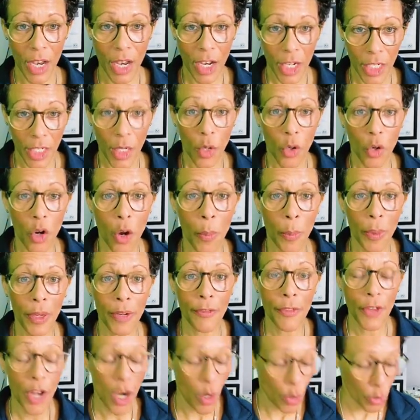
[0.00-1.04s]
So a couple of
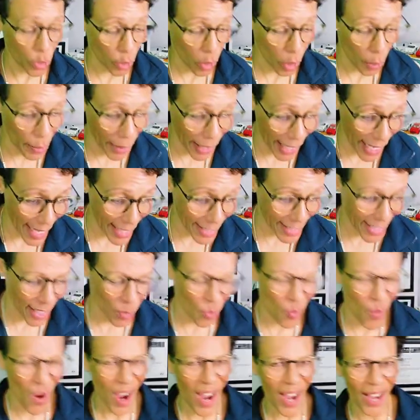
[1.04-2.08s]
no's coming in saying,
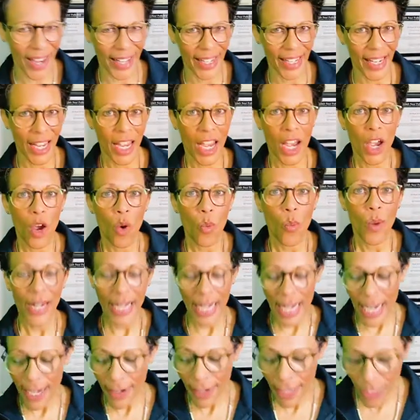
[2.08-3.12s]
why? Well,
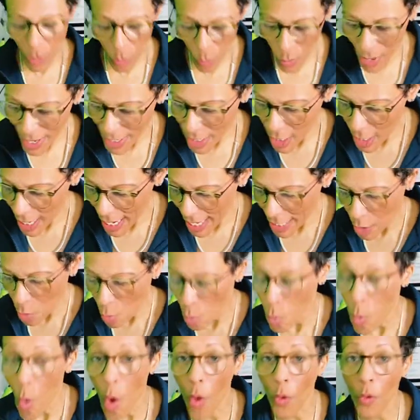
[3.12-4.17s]
when you're in a
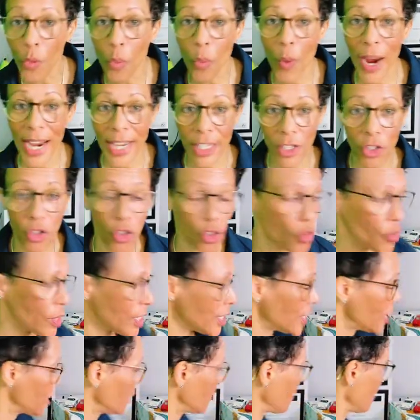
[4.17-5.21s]
one-way
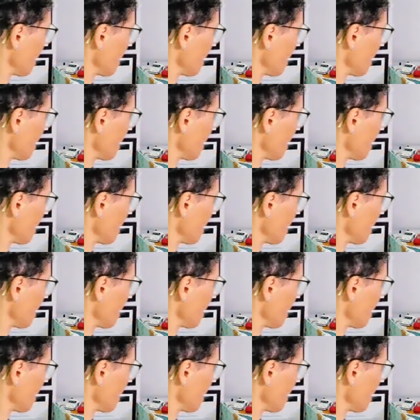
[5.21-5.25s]
street,